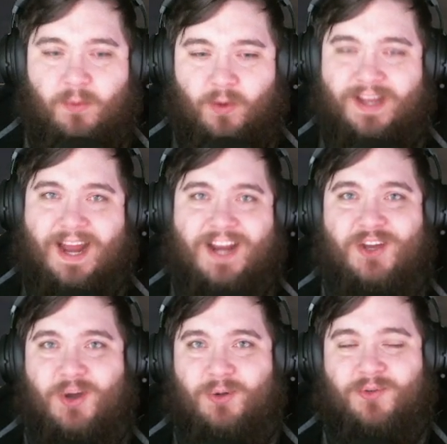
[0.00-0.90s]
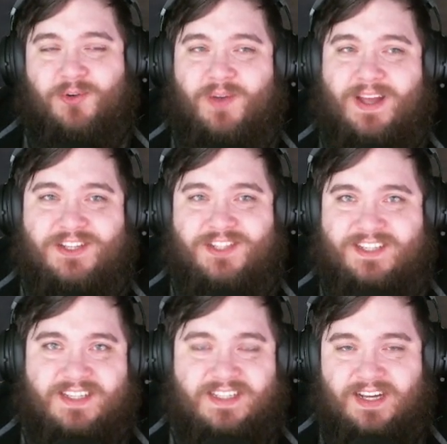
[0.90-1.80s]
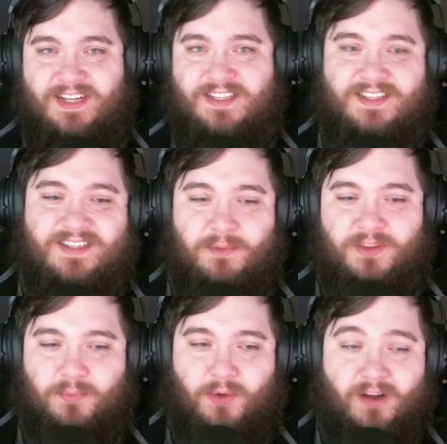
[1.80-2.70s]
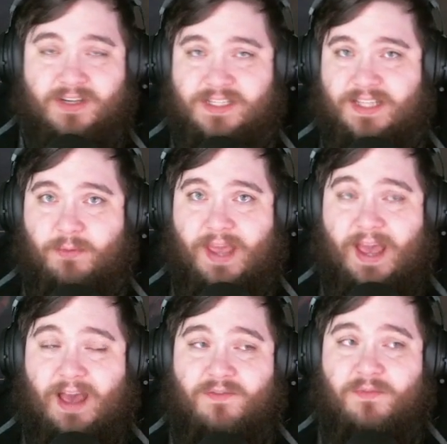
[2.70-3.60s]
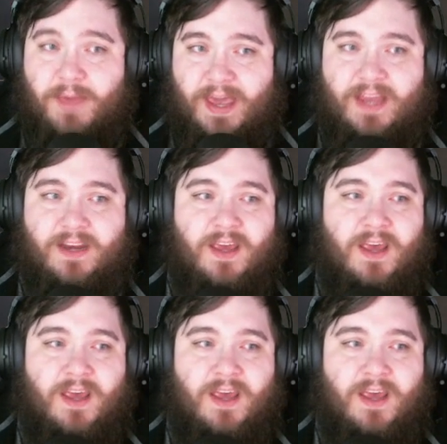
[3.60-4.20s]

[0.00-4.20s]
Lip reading: want to kind of go through and just discuss some of the progress that we have made.